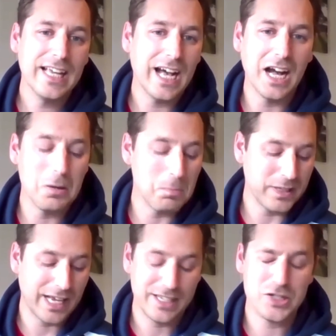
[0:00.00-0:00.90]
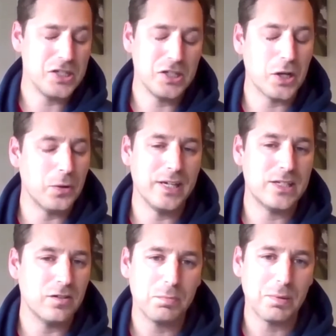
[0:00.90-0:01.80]
But you don't need
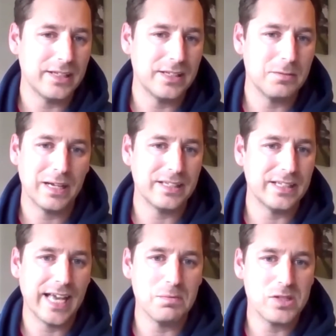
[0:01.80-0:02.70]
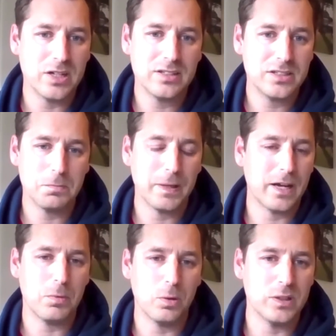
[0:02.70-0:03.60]
to have played the game to pick
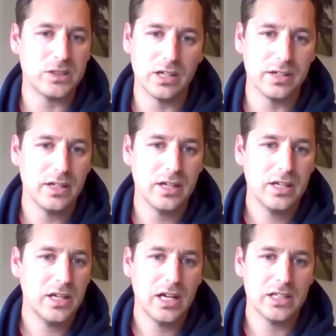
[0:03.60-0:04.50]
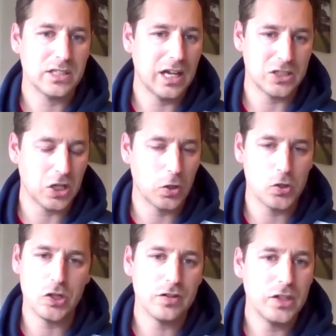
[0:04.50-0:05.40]
up the whistle, and as long
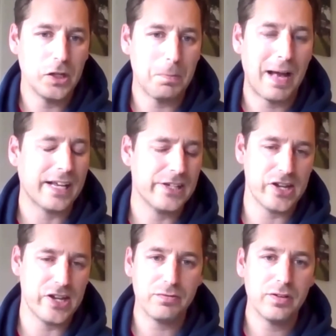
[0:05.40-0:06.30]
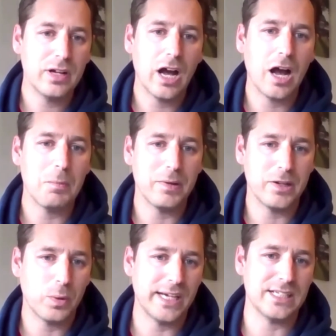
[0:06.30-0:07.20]
as you back yourself and
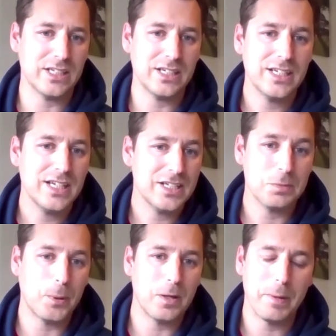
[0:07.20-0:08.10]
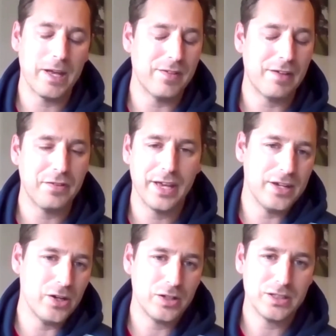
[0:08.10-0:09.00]
you're willing to put a bit of effort
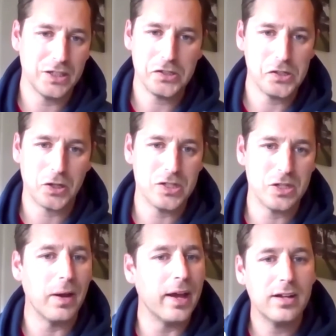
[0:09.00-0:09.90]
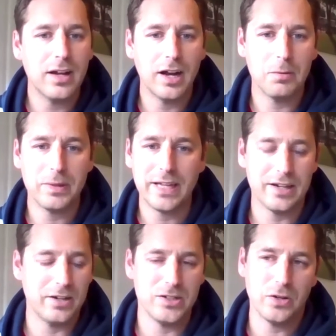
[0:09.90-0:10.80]
in, you can do it. But
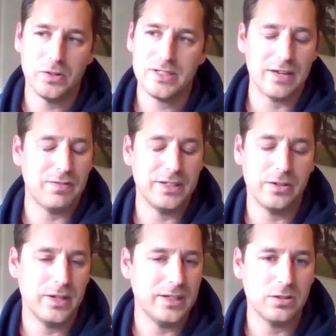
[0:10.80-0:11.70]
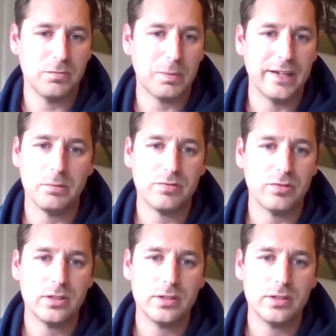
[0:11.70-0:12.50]
you definitely don't need to have played it before.